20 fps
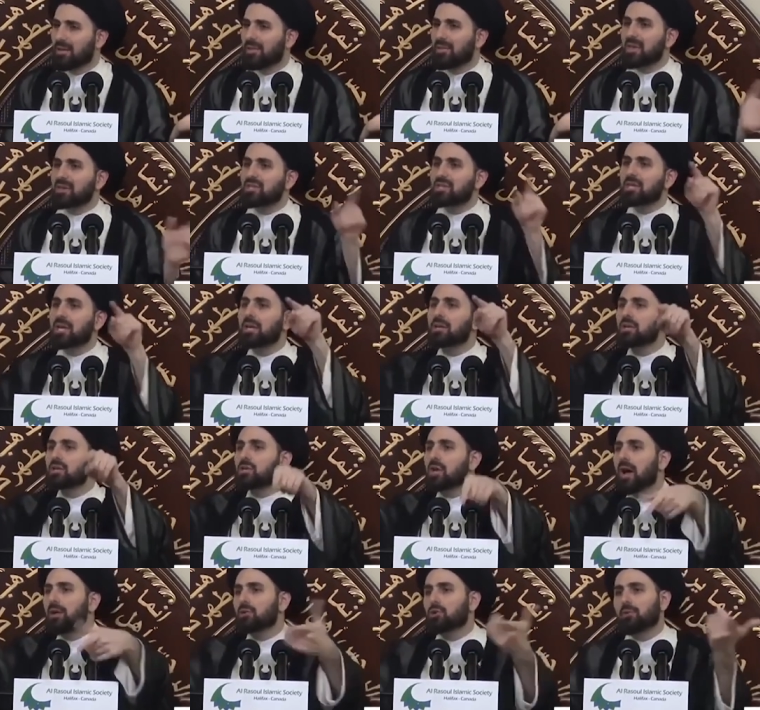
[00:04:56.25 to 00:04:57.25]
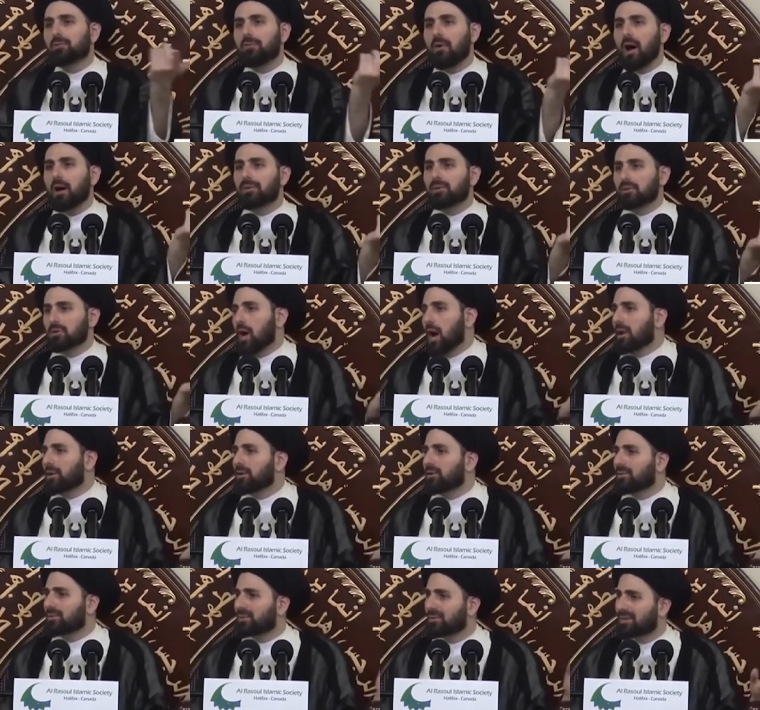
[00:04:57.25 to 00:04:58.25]
The sin is on your father, not
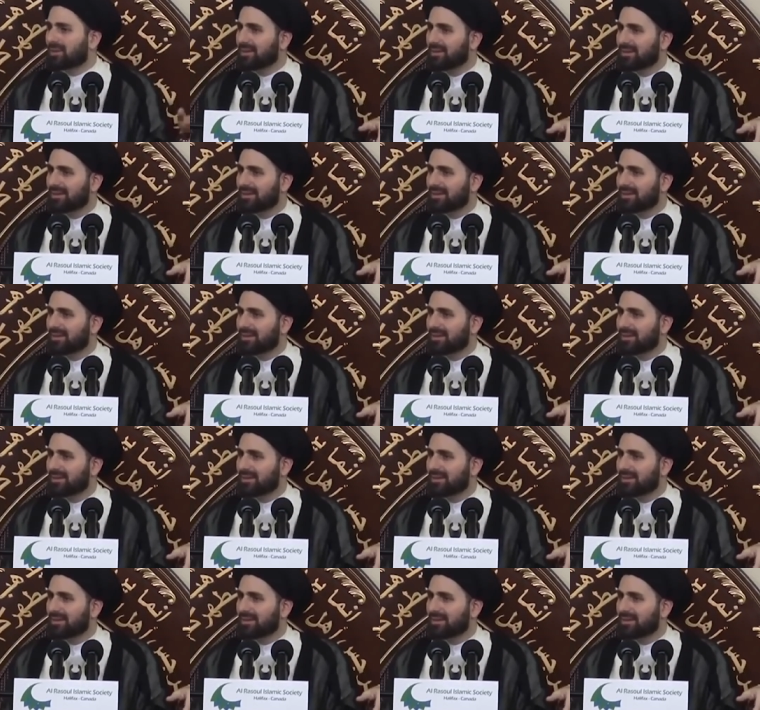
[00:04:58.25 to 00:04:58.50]
you.